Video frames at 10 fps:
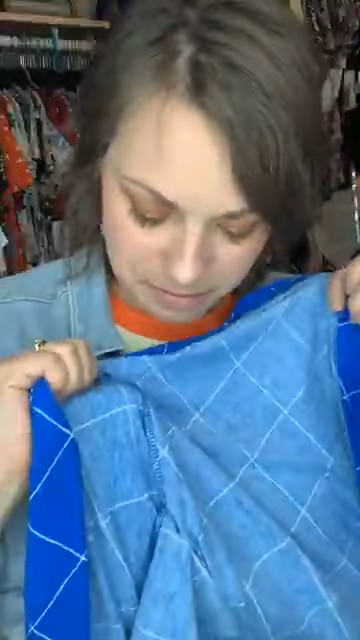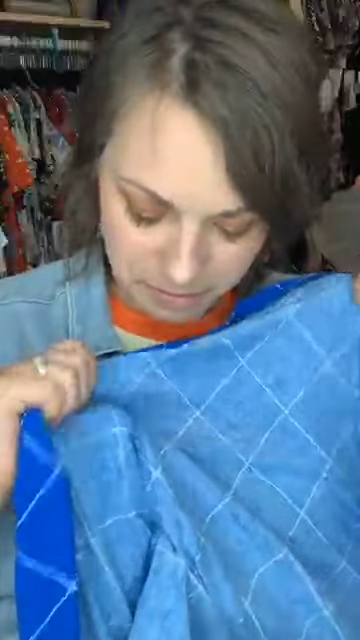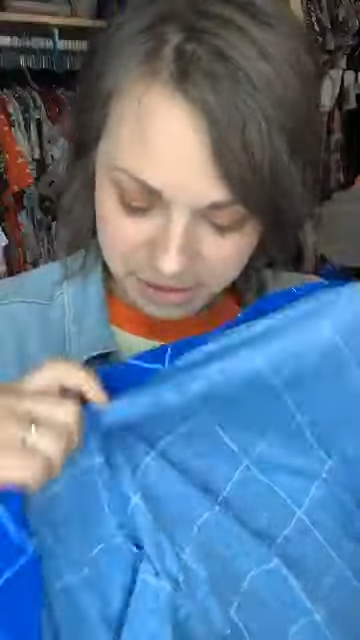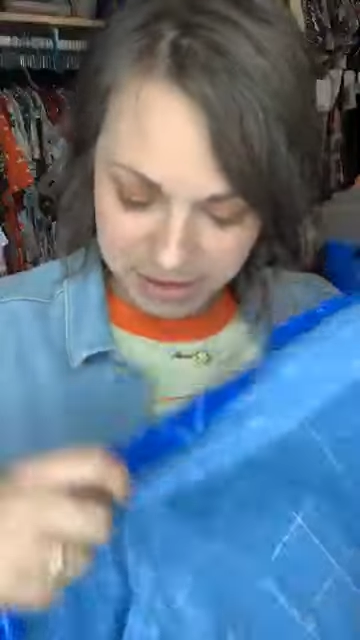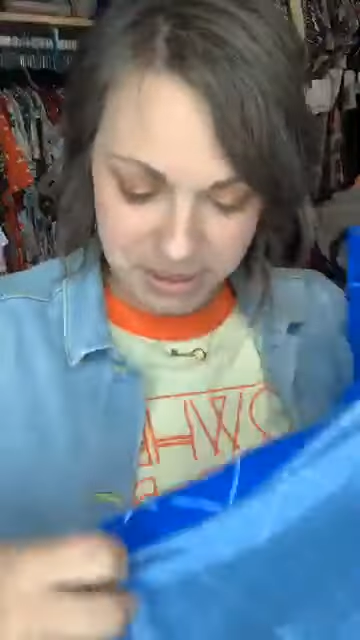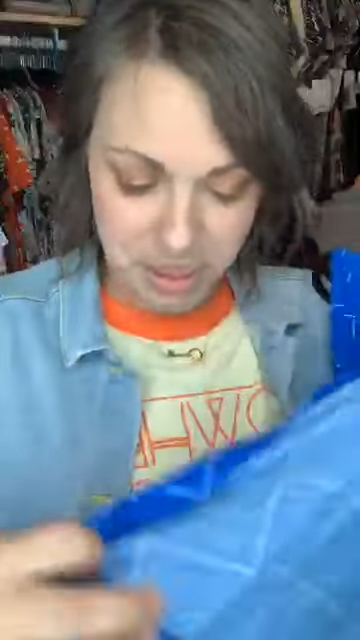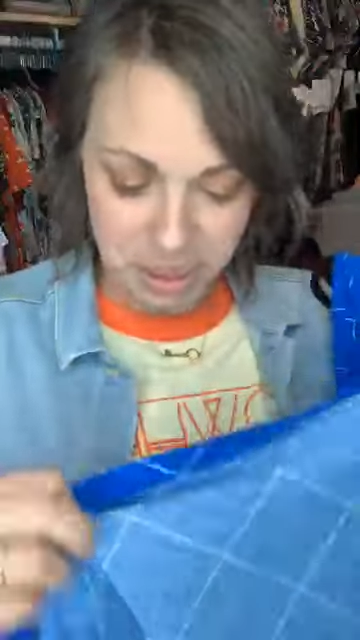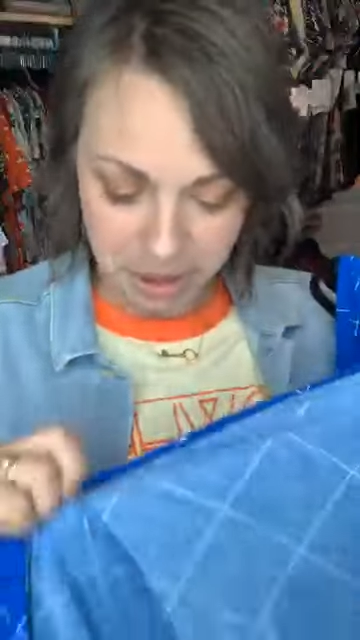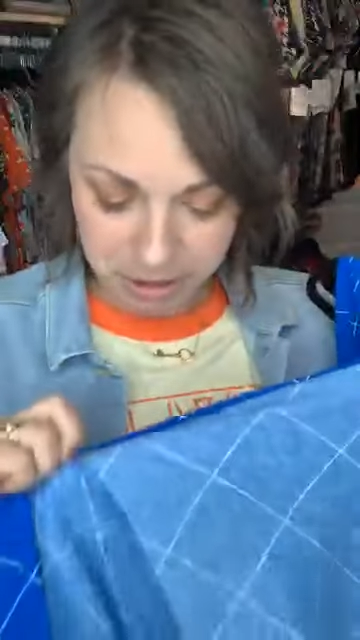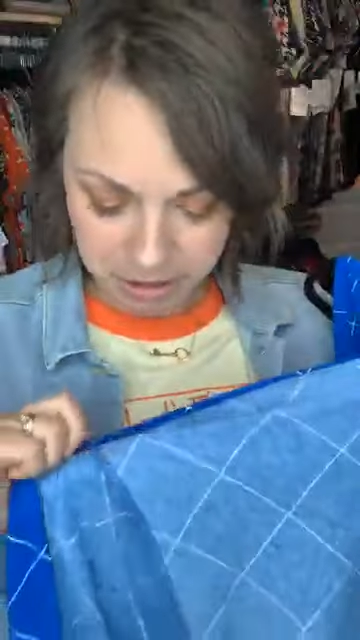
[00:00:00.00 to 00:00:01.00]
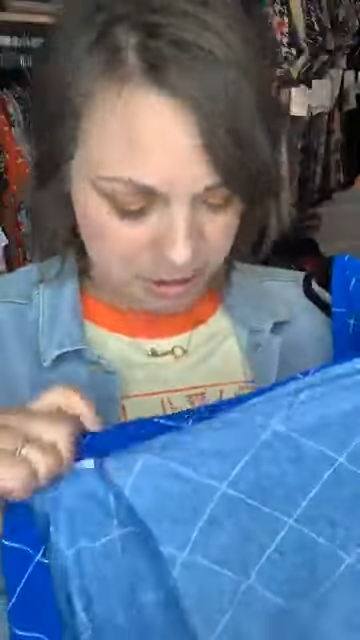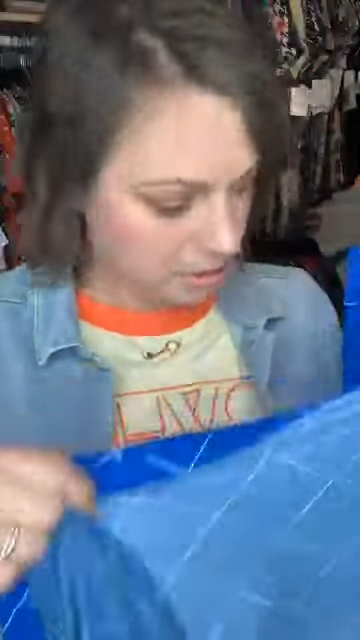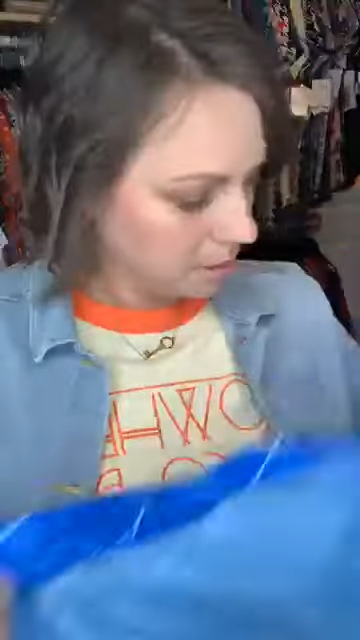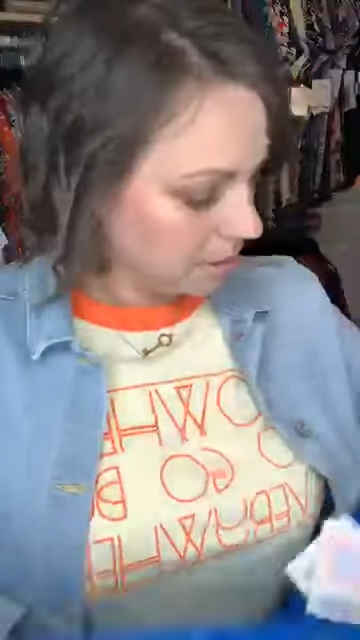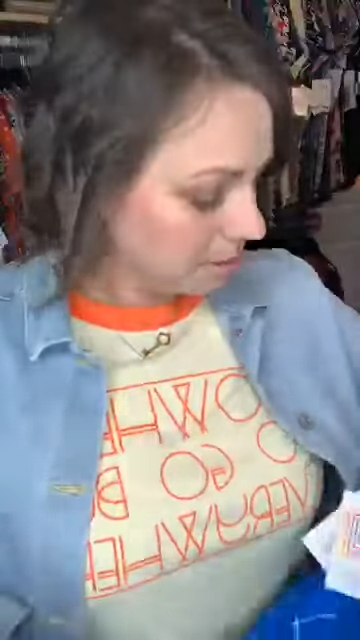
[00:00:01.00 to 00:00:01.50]
where's the tag?
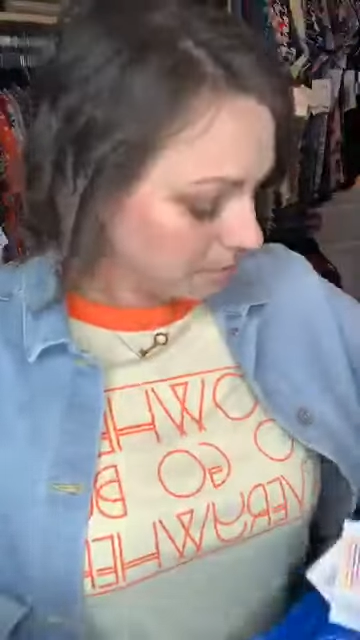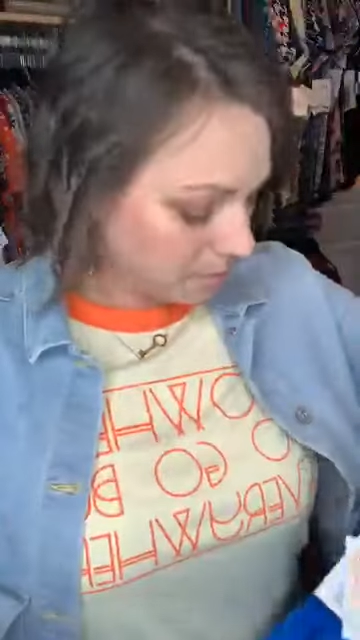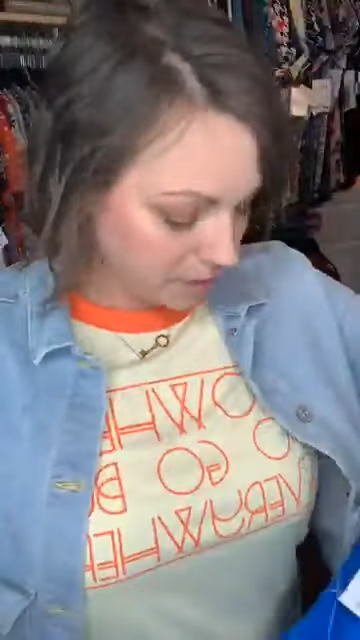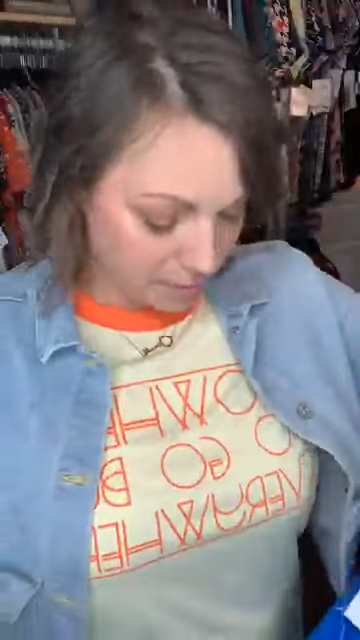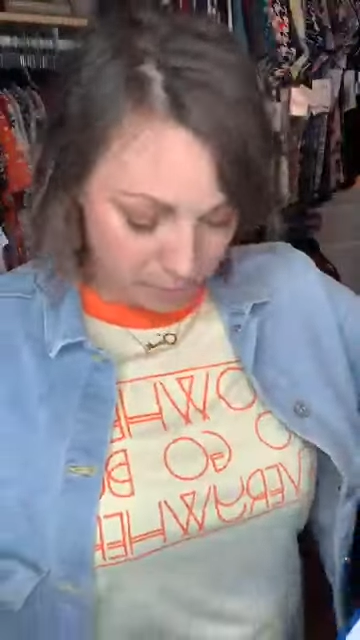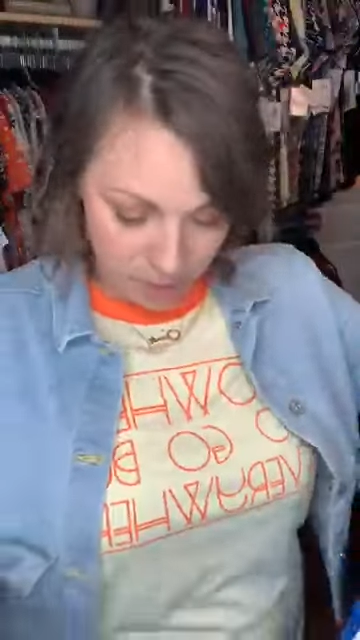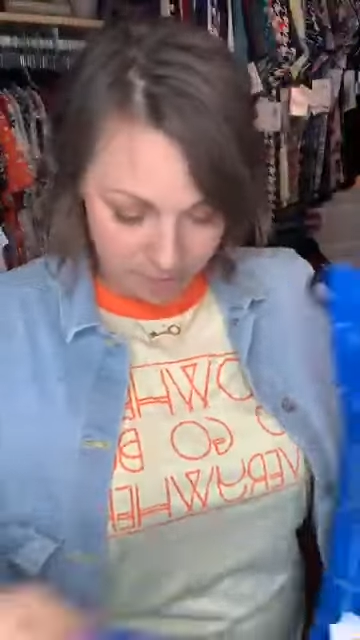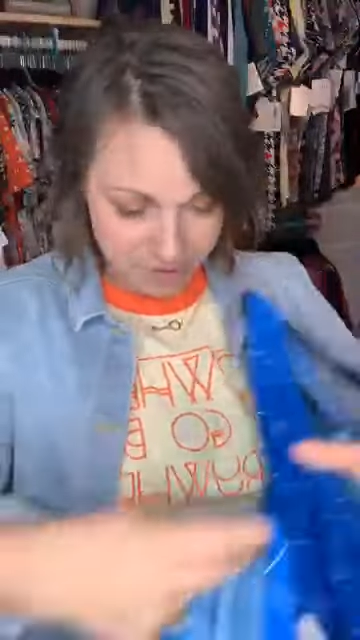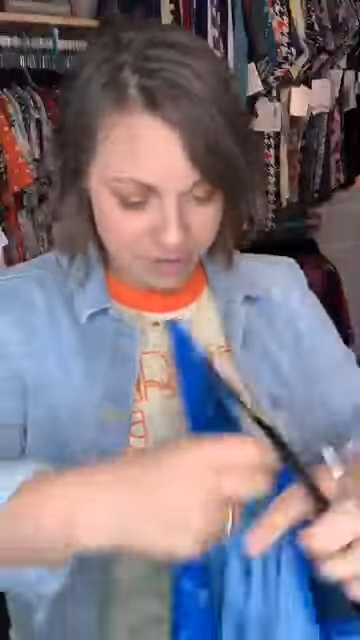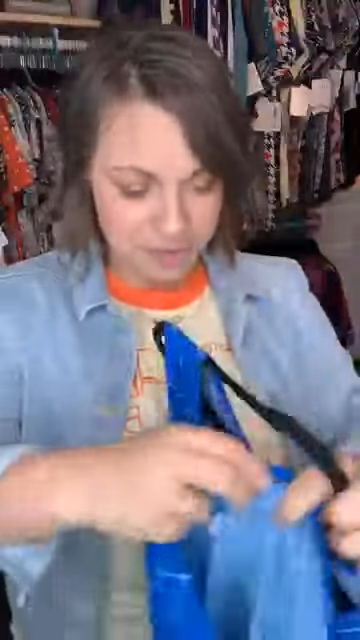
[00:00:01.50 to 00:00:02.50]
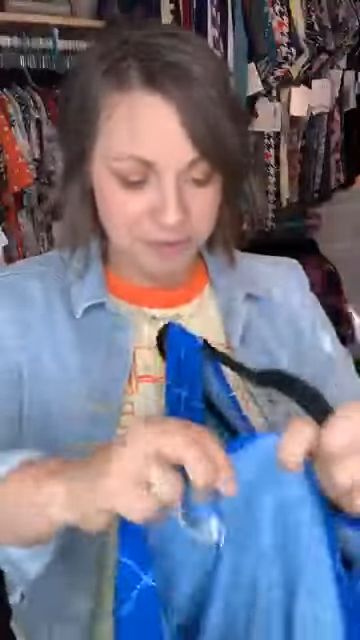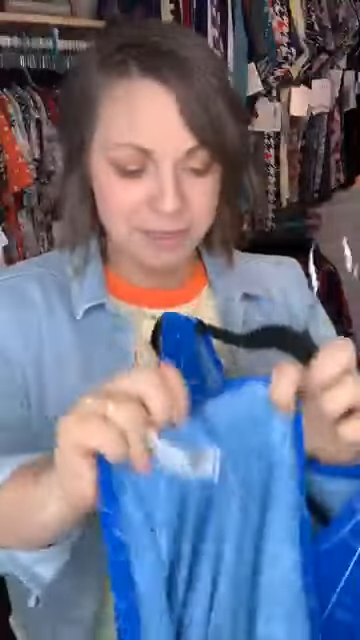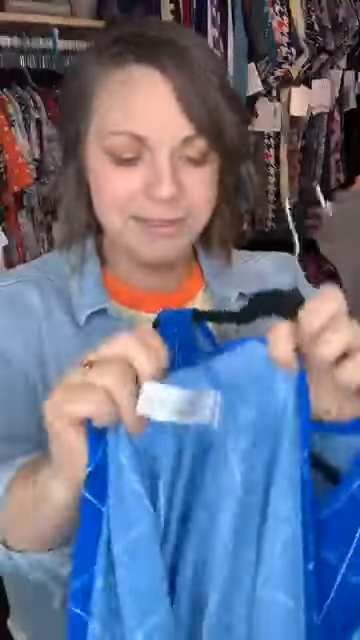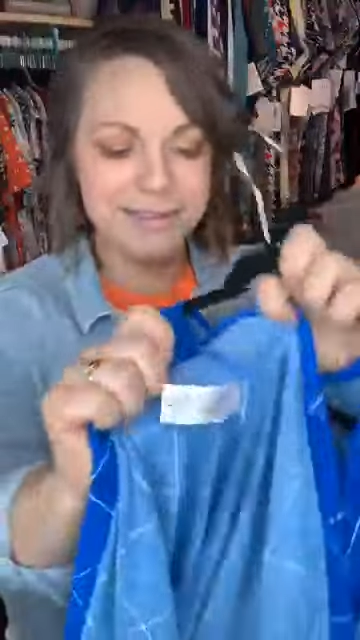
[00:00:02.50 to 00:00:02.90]
But I promise you,